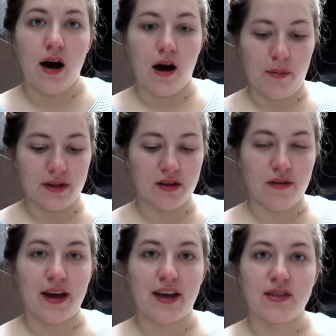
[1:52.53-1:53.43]
And so
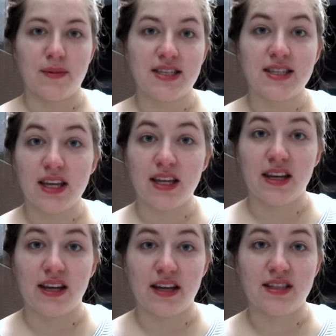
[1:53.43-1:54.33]
that gets my
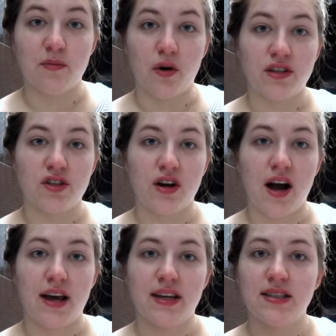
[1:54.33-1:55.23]
skin nice and
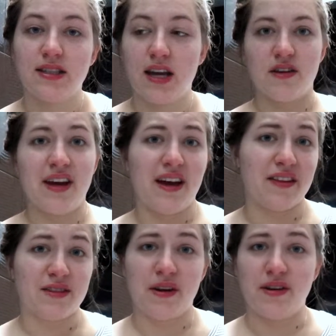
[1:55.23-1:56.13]
moisturized. So yeah,
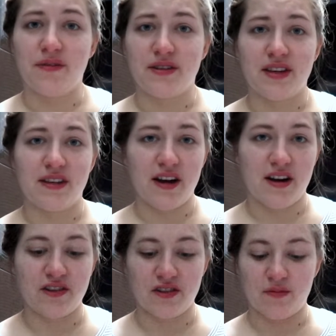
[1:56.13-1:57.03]
that's what I do for
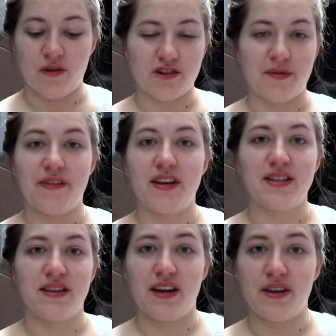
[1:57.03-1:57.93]
skincare. I just wash my
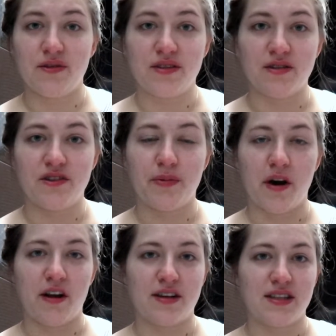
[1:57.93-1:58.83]
face and then I use those two
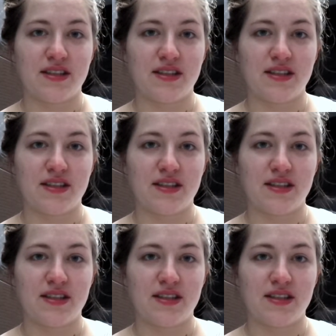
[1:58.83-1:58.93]
products.